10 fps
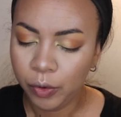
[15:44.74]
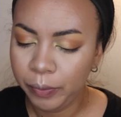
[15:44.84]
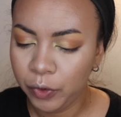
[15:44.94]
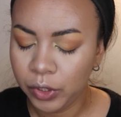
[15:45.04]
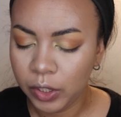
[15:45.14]

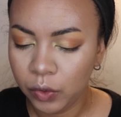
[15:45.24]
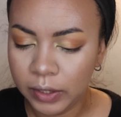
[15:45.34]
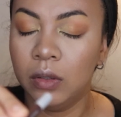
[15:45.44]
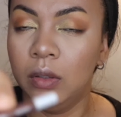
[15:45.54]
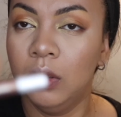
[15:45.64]
I'm using
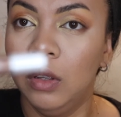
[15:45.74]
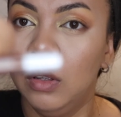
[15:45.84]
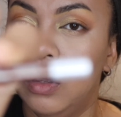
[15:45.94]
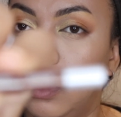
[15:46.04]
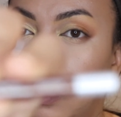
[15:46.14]
today is my
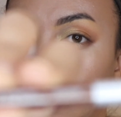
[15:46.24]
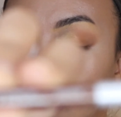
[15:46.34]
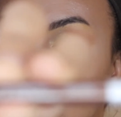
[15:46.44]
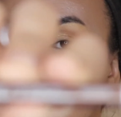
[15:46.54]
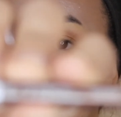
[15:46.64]
Urban
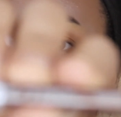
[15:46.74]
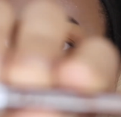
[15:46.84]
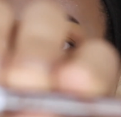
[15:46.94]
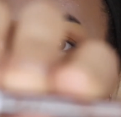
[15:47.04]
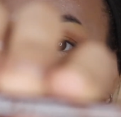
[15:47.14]

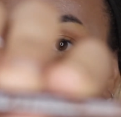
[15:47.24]
Decay